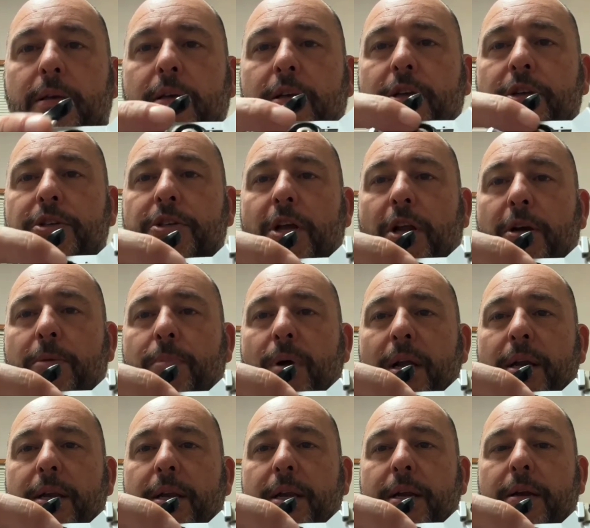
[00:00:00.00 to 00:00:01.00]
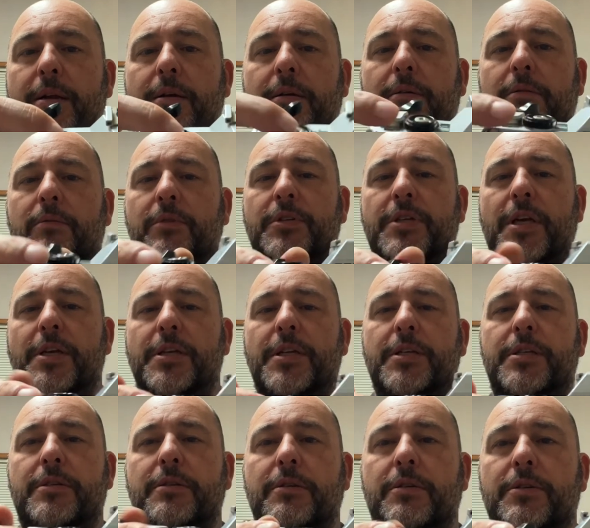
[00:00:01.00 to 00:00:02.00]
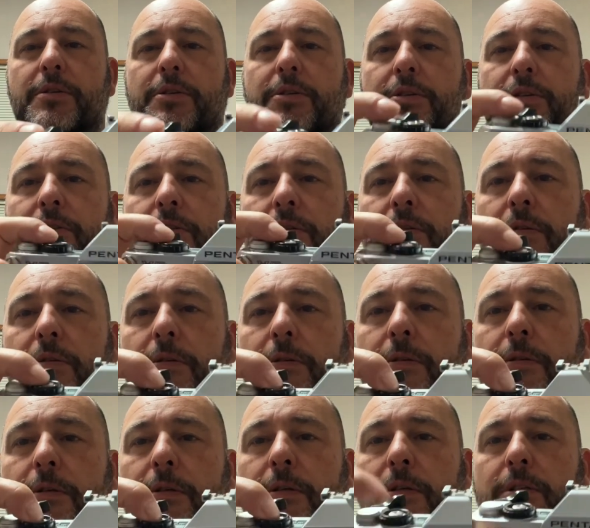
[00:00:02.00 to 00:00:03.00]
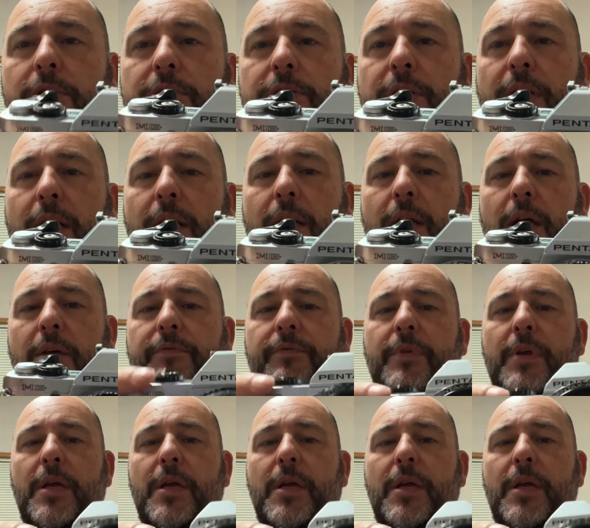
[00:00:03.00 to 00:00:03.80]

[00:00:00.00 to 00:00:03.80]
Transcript: Shutter button here, which I just shut off.